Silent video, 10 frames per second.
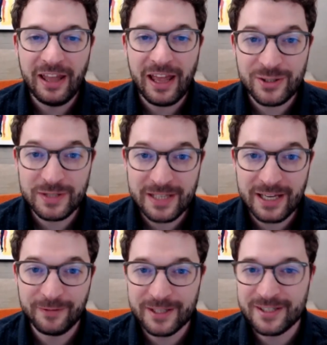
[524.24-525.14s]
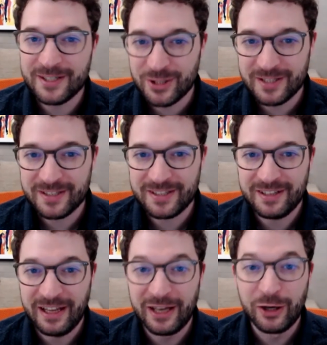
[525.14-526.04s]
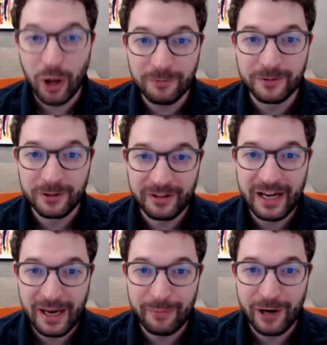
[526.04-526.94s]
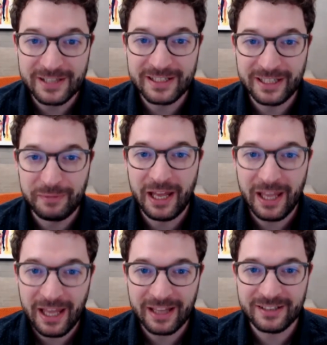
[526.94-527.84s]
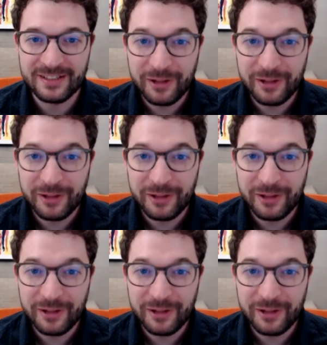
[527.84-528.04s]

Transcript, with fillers: as you said, if this is just a novel that I'm writing in my head,